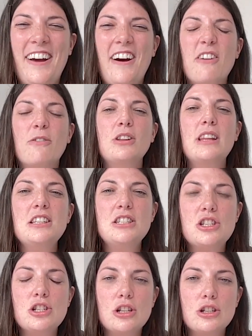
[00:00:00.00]
All right, well,
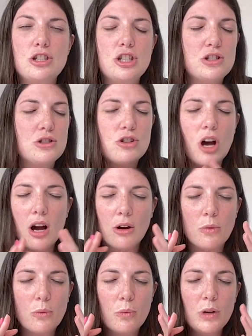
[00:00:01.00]
let's just
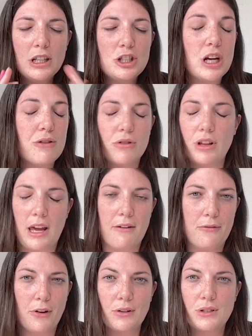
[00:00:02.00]
talk really generally
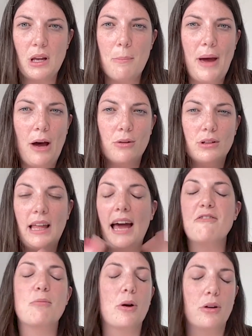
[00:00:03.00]
at first about
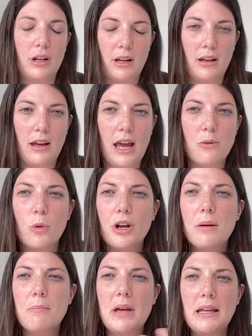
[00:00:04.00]
live marketing and what
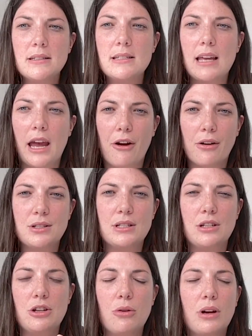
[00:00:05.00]
it means to
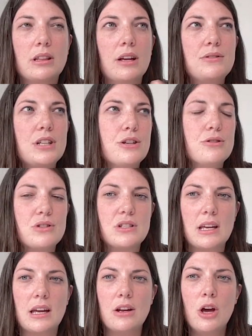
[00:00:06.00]
Ericsson. I'd love to
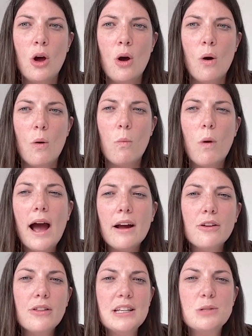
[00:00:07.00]
understand, why
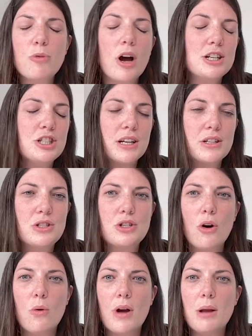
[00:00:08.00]
are these projects
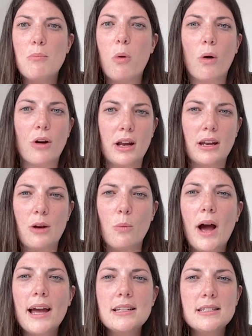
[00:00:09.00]
so important, and
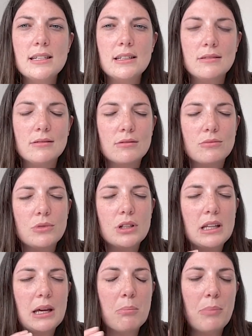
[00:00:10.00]
why is it
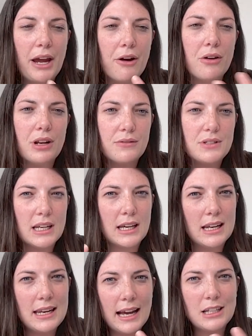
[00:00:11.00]
really imperative to
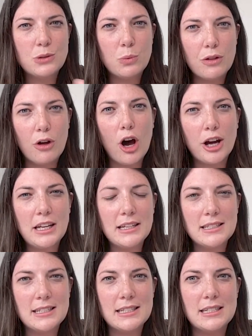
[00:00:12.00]
connect with
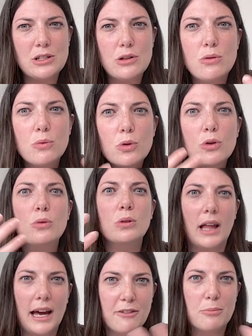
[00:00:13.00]
audiences through
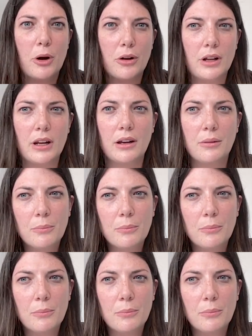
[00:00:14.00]
live marketing?